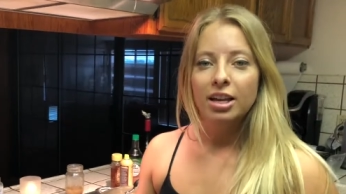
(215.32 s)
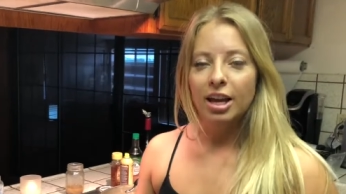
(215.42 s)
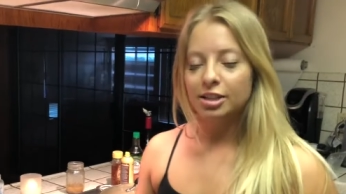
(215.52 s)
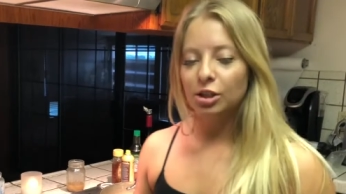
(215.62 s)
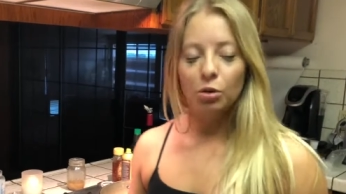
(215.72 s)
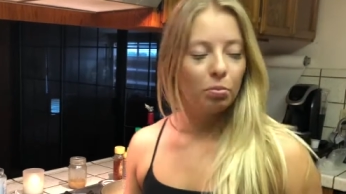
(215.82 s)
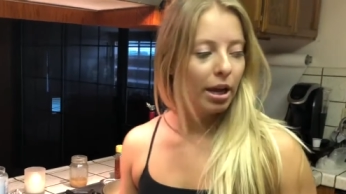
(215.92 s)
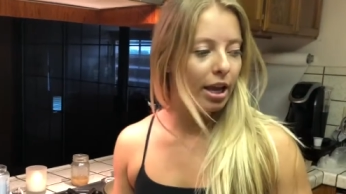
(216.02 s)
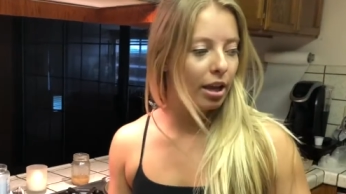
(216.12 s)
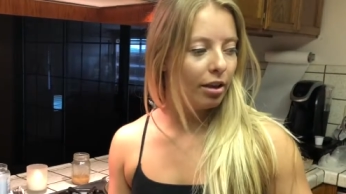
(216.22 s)
Okay, so
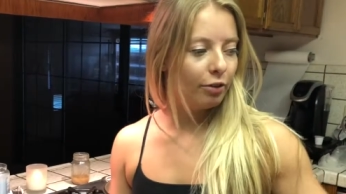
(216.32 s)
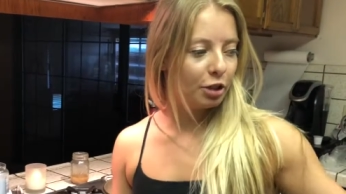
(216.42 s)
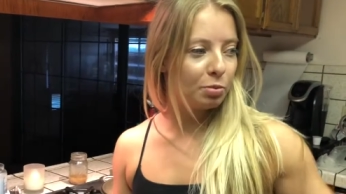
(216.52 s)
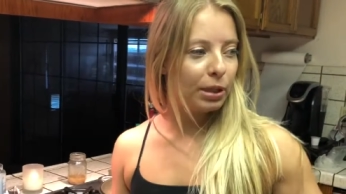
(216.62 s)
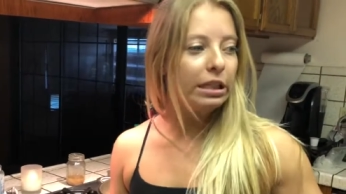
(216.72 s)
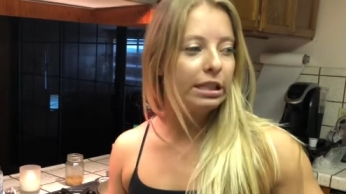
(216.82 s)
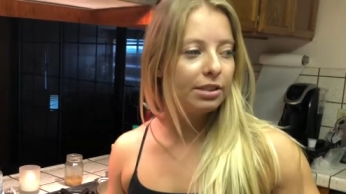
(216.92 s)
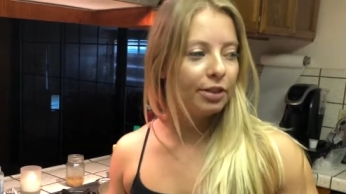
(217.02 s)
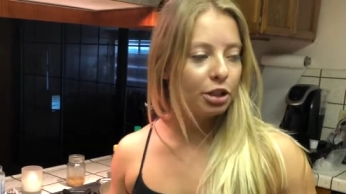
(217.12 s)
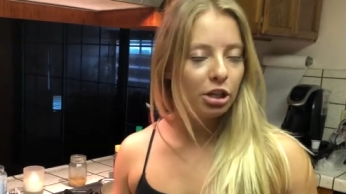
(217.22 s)
my first meal
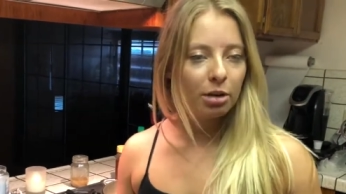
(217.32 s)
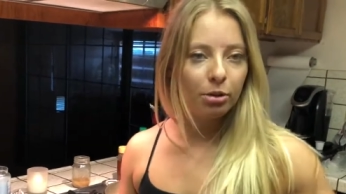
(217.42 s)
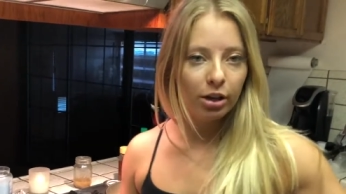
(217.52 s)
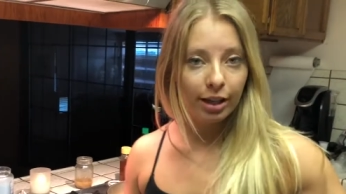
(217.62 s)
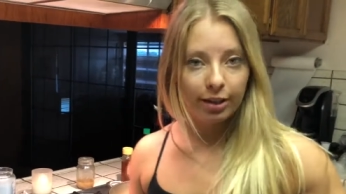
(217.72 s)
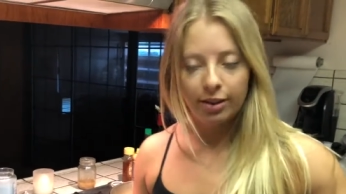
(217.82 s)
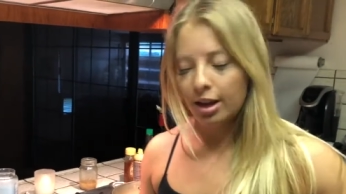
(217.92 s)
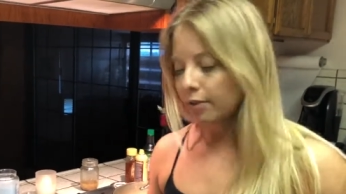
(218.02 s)
is finishing up cooking in the